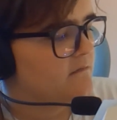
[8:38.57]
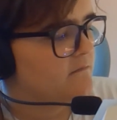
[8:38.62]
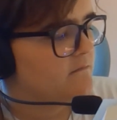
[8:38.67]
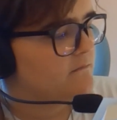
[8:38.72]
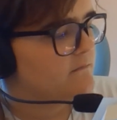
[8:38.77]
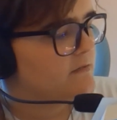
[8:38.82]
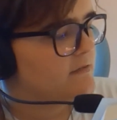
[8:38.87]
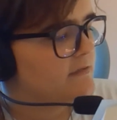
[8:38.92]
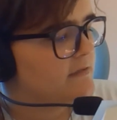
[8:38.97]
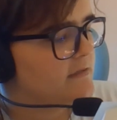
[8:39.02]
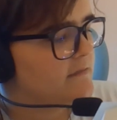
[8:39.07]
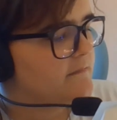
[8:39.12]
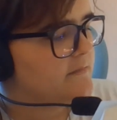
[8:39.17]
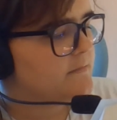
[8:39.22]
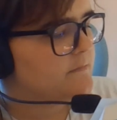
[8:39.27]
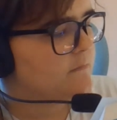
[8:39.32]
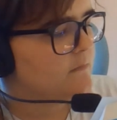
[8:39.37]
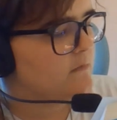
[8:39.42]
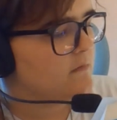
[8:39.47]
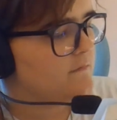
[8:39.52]
Really, it was
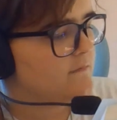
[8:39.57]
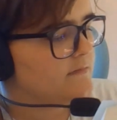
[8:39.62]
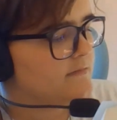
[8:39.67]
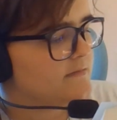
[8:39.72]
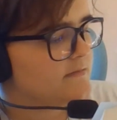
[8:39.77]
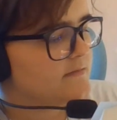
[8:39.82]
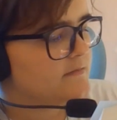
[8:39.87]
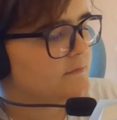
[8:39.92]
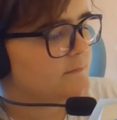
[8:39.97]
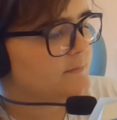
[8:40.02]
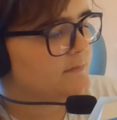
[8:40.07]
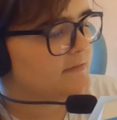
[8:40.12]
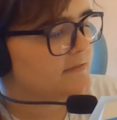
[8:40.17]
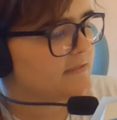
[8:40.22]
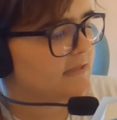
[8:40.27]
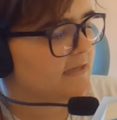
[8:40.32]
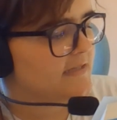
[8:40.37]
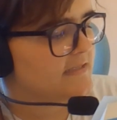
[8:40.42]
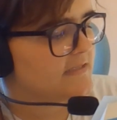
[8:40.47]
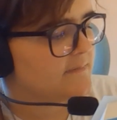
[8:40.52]
more of a
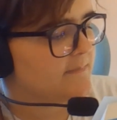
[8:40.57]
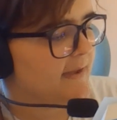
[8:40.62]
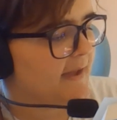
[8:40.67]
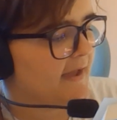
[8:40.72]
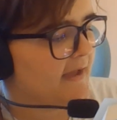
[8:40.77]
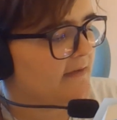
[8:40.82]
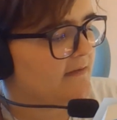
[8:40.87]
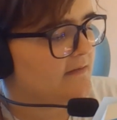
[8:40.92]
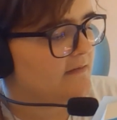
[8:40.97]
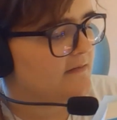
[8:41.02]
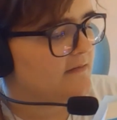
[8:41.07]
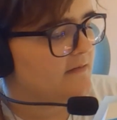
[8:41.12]
supersized bag.